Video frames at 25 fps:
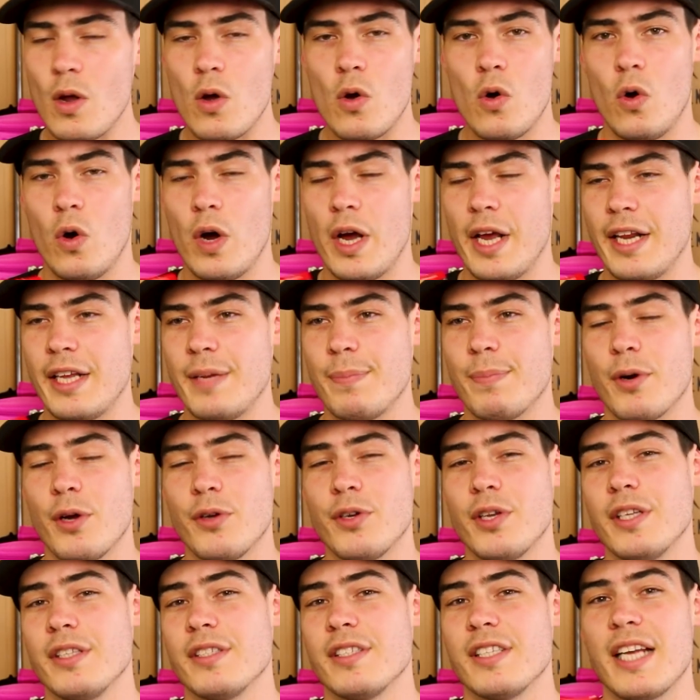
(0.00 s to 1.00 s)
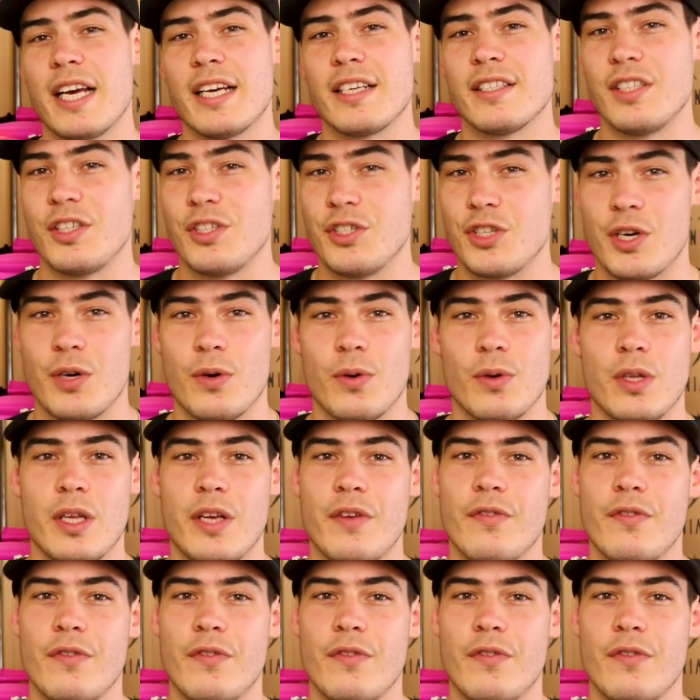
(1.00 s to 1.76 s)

or any protein snacks in general,